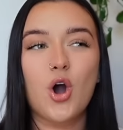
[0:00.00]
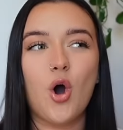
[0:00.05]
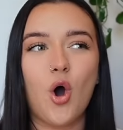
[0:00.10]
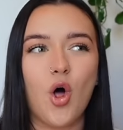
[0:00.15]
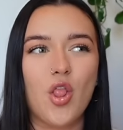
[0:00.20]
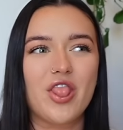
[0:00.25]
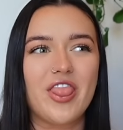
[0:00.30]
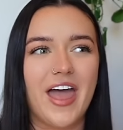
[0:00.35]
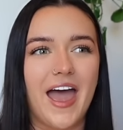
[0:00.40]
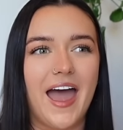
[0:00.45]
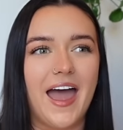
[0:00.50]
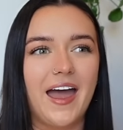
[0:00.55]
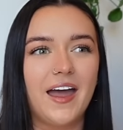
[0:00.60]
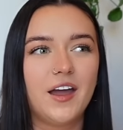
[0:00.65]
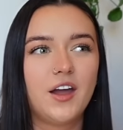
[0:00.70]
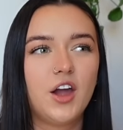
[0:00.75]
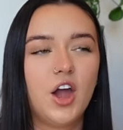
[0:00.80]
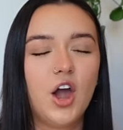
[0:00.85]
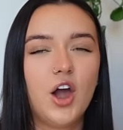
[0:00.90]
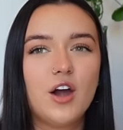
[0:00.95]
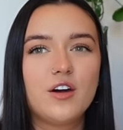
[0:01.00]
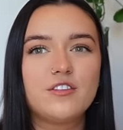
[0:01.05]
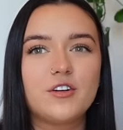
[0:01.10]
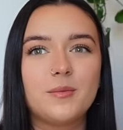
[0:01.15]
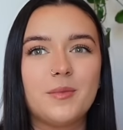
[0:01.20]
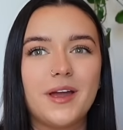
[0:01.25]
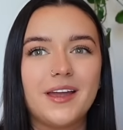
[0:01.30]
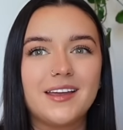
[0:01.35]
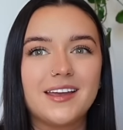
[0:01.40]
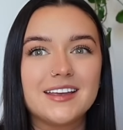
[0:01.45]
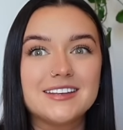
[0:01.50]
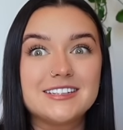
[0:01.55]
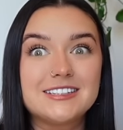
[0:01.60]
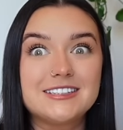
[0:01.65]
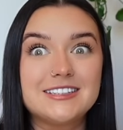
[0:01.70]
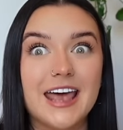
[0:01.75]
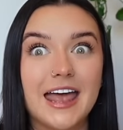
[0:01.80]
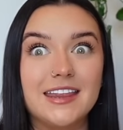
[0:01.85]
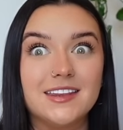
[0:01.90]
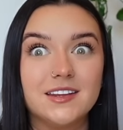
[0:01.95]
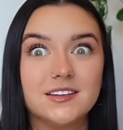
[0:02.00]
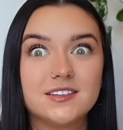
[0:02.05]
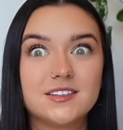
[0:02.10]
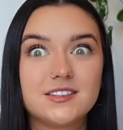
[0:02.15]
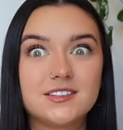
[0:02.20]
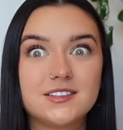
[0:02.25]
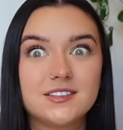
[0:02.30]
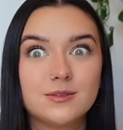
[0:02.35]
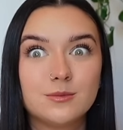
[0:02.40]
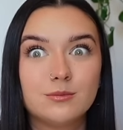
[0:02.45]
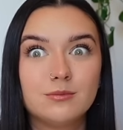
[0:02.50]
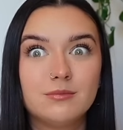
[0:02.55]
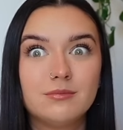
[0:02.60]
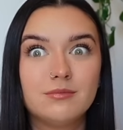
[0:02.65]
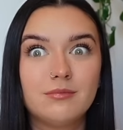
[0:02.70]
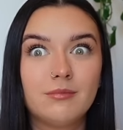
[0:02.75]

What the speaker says: on there from like sense,